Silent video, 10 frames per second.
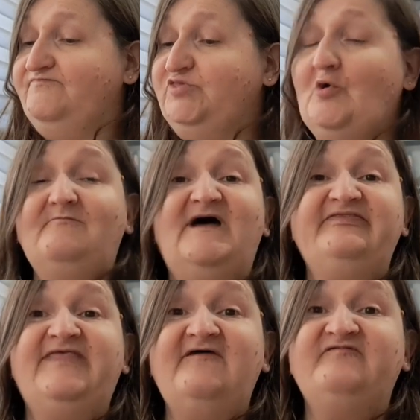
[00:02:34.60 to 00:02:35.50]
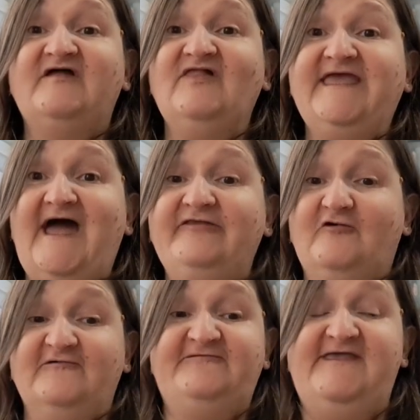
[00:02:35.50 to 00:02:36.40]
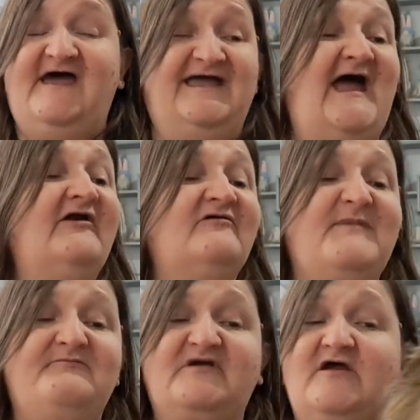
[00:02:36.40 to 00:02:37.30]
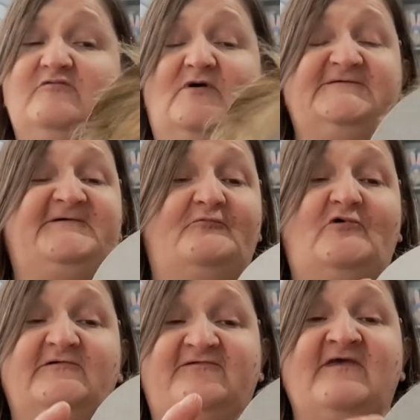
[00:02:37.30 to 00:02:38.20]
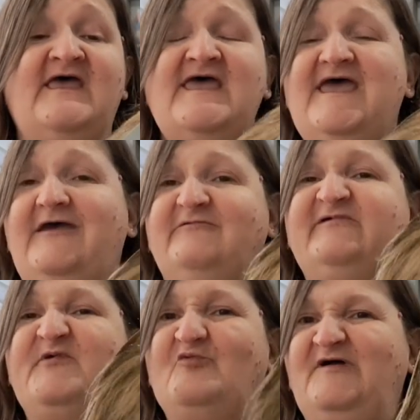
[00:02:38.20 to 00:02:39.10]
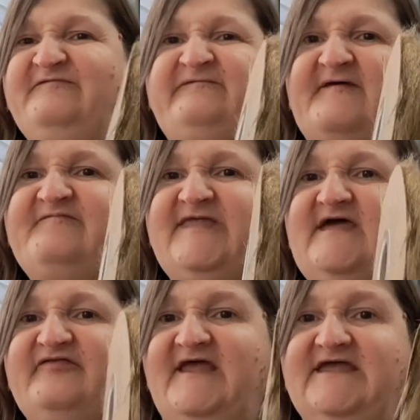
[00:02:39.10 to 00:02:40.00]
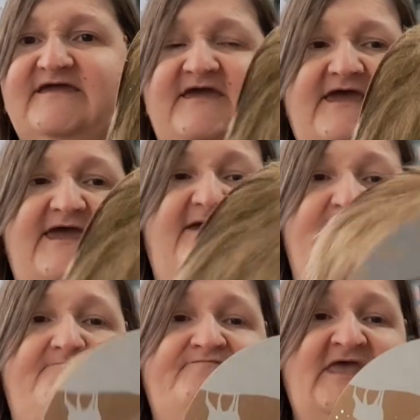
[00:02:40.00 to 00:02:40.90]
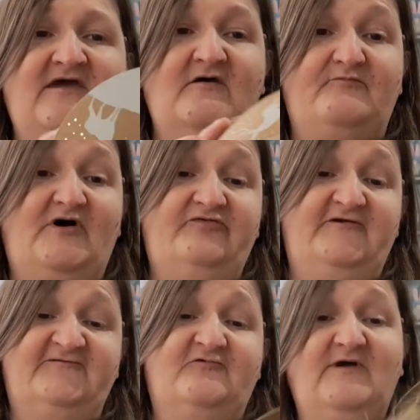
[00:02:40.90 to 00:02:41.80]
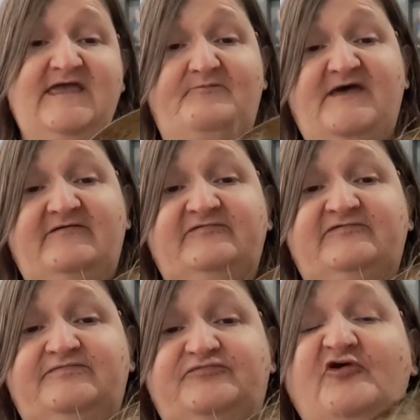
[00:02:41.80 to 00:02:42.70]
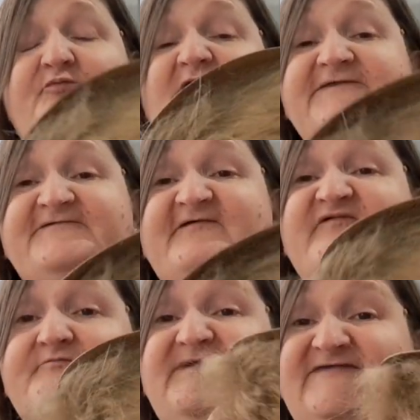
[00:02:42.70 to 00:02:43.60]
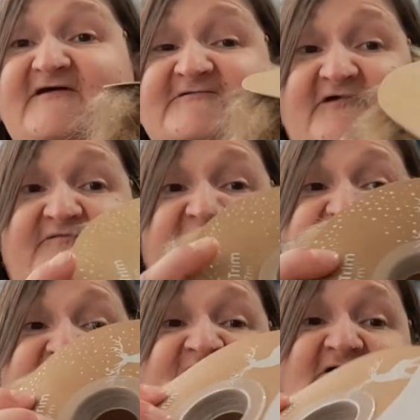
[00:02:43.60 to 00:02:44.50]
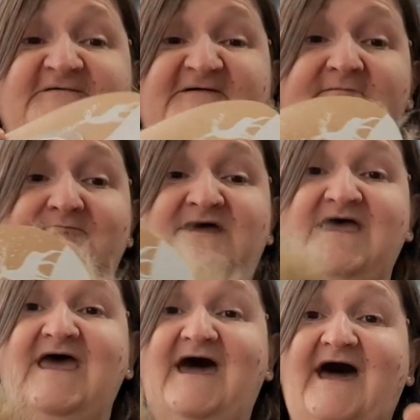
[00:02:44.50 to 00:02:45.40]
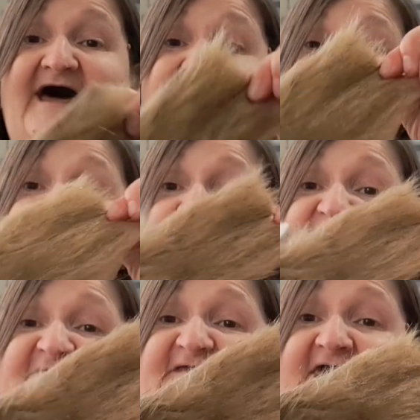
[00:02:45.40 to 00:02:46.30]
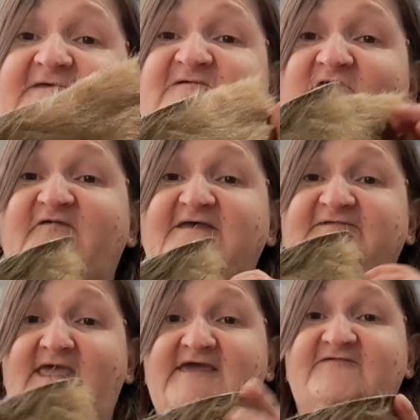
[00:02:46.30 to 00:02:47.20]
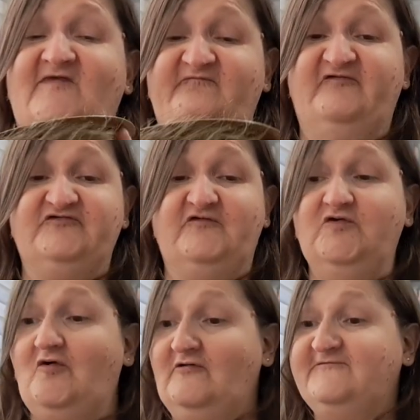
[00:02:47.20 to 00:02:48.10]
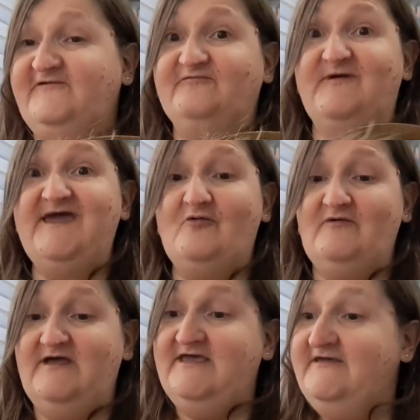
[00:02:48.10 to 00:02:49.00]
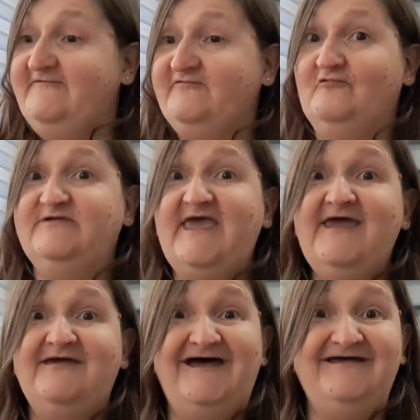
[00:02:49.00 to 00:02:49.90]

No, I definitely cannot see it. I can't remember how much it was. It was about 150, I think. Um, but there's quite a bit, 2.7 metres of this fur trim, and I thought the size of it is excellent for doing gonks as well. So yeah,